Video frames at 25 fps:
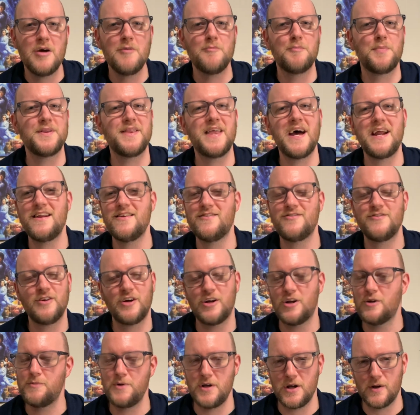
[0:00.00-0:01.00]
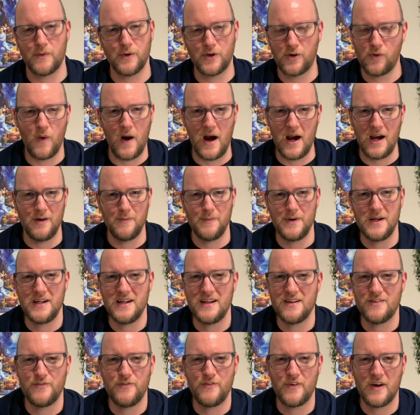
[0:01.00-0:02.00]
but that isn't going to be a requirement.
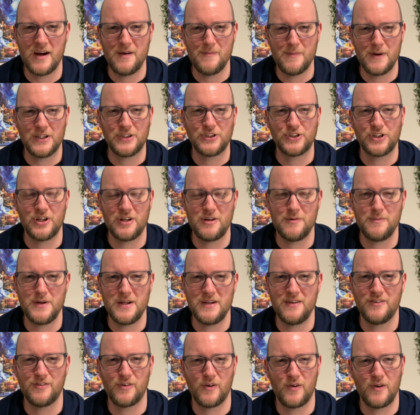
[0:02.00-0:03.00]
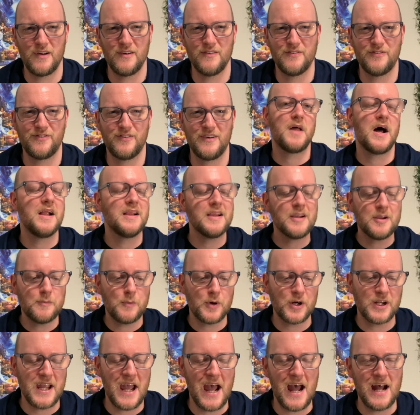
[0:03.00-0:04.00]
It's very much going to be sort of a little
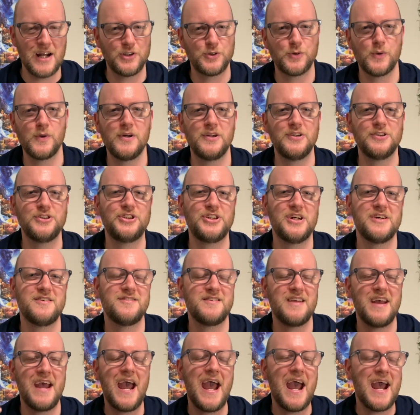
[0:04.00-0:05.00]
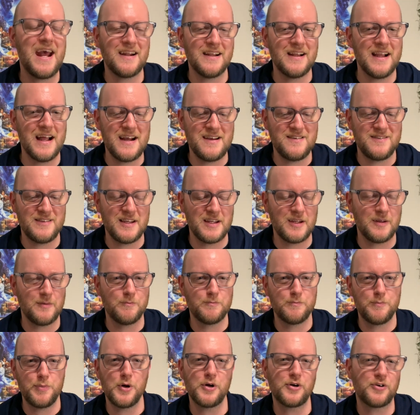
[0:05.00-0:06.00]
more casual, just analyzing
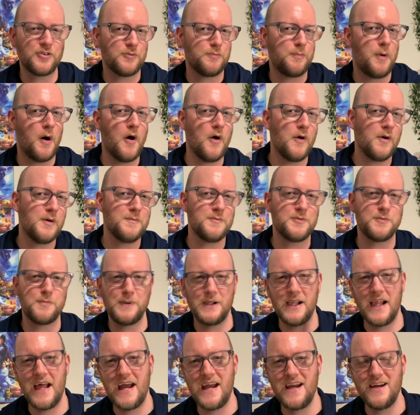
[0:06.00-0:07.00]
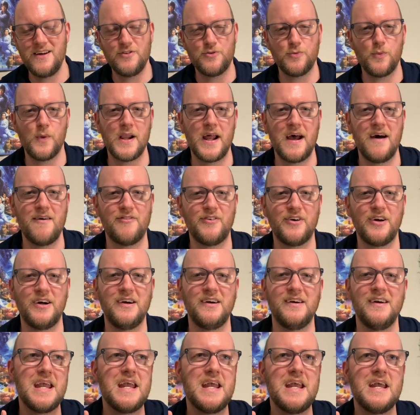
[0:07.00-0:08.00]
books, poems, plays,
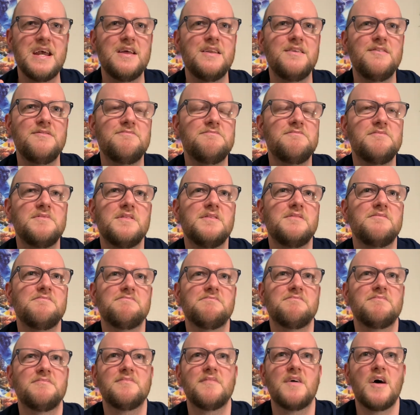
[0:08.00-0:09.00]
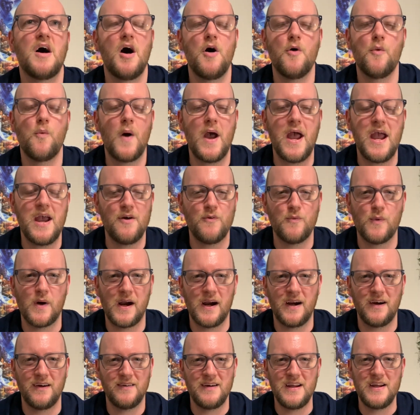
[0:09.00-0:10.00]
whatever, in a way
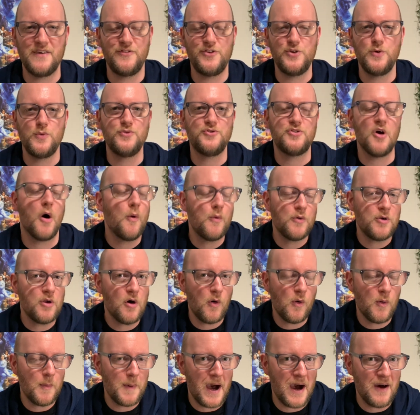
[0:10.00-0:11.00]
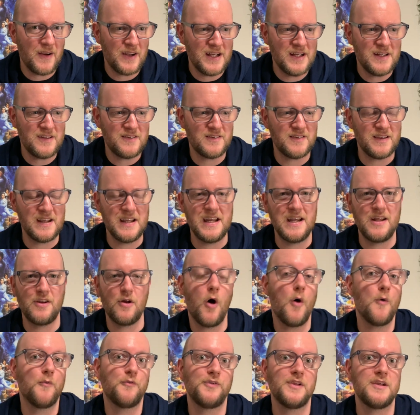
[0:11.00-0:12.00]
where if you don't know about it, it
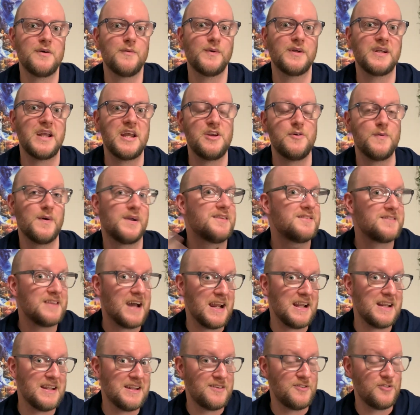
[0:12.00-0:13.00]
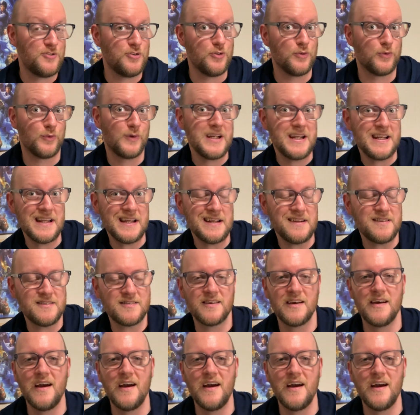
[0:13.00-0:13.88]
hopefully will get you excited to read it.